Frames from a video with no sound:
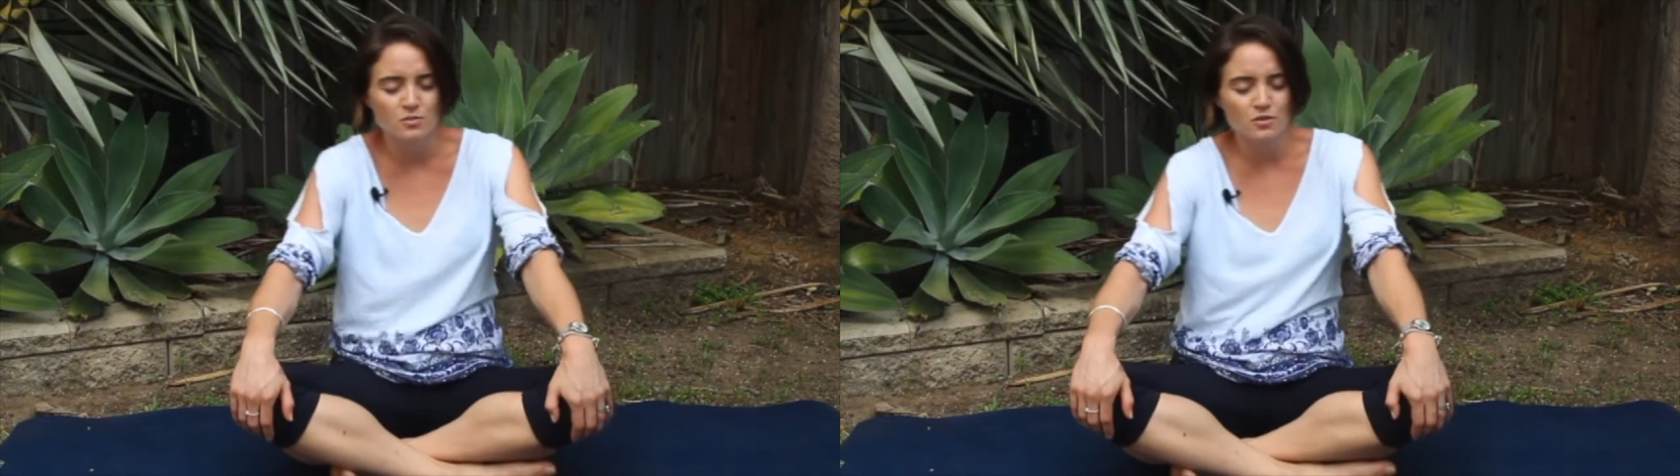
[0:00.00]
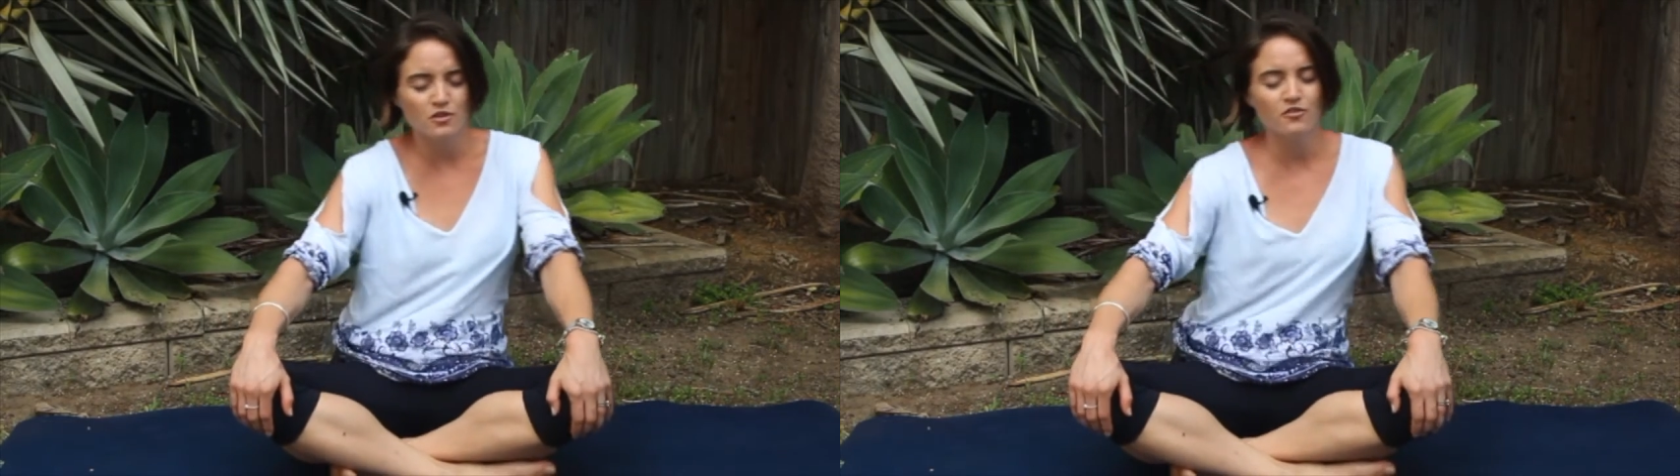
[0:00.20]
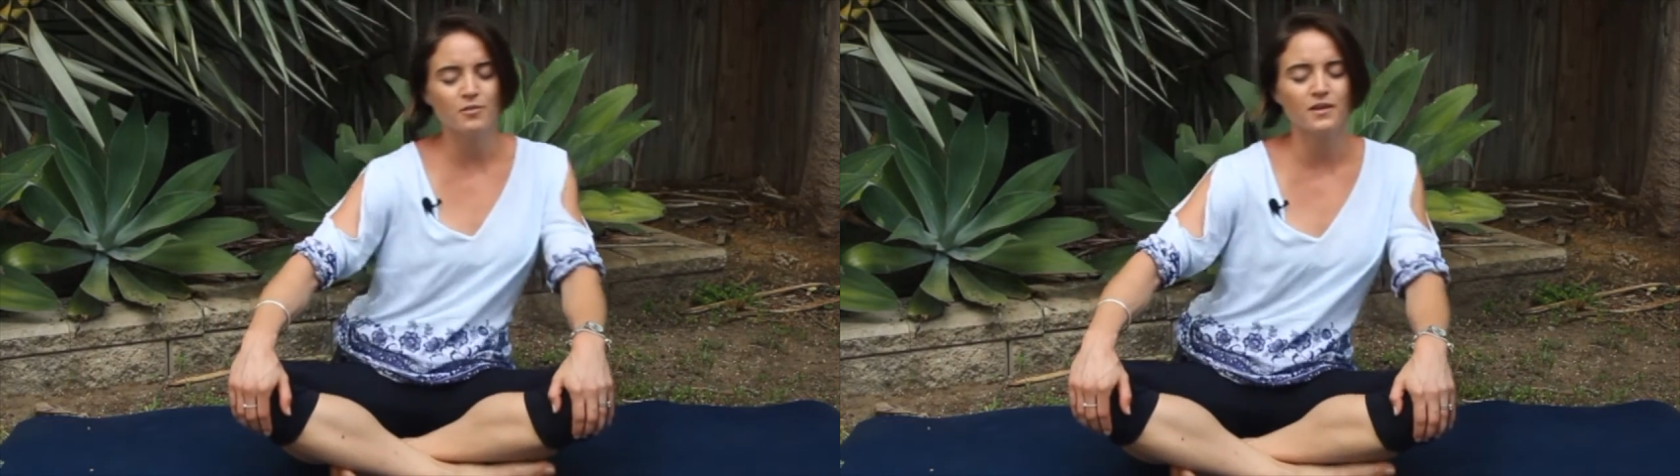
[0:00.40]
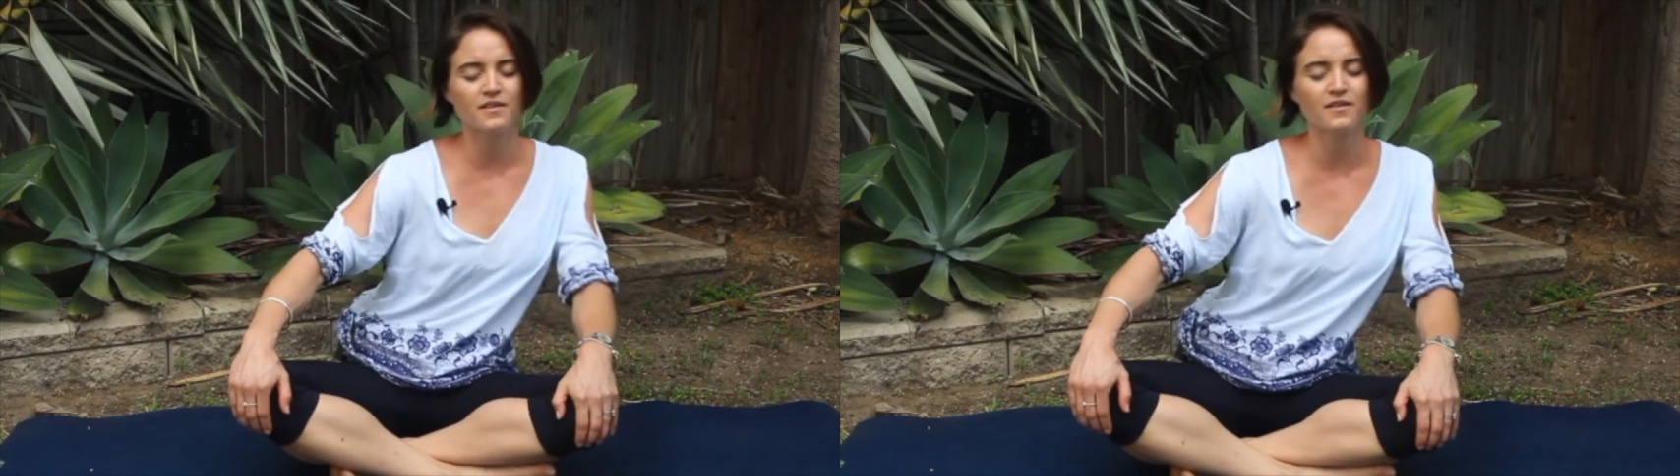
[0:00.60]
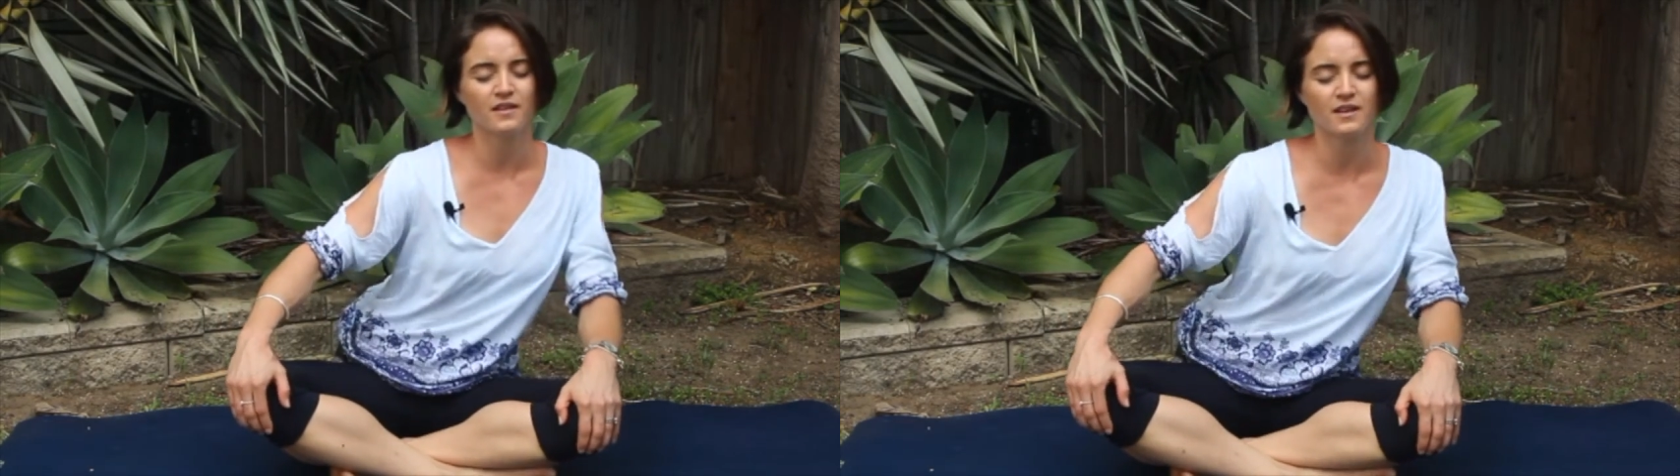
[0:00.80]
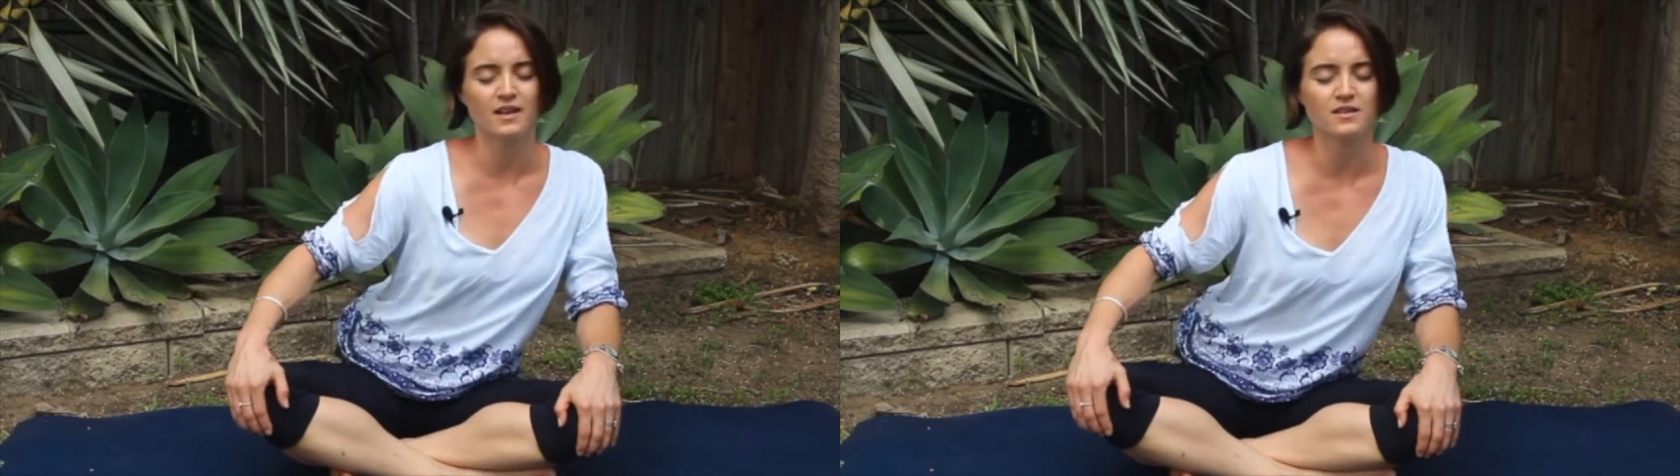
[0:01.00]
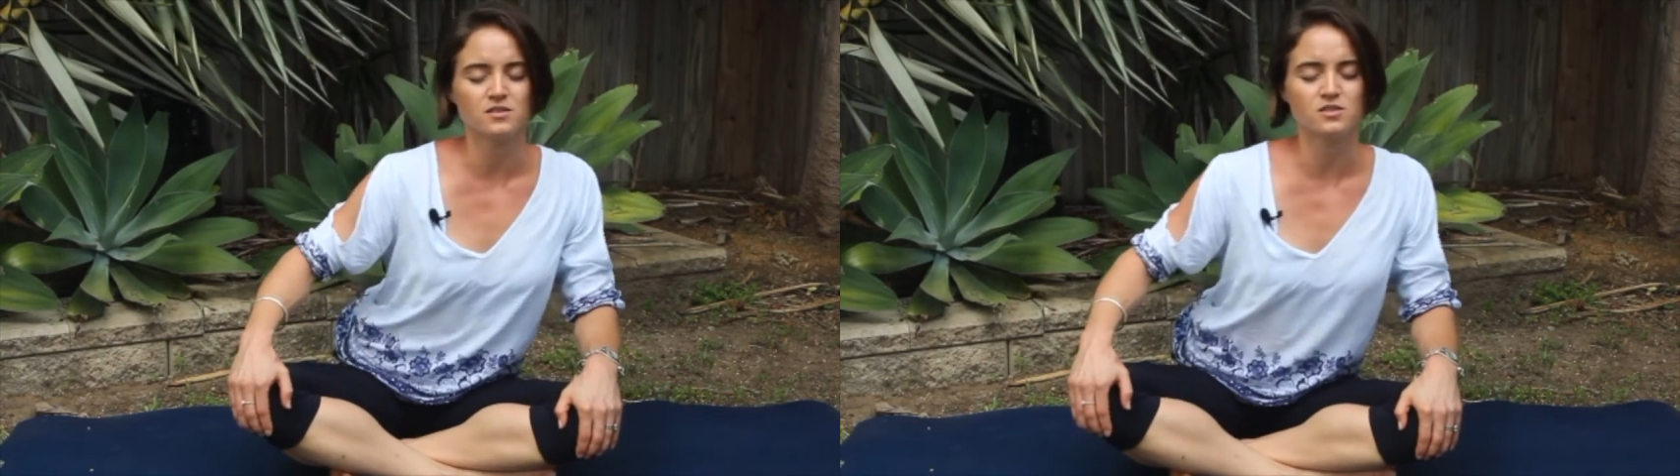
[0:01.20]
movements again,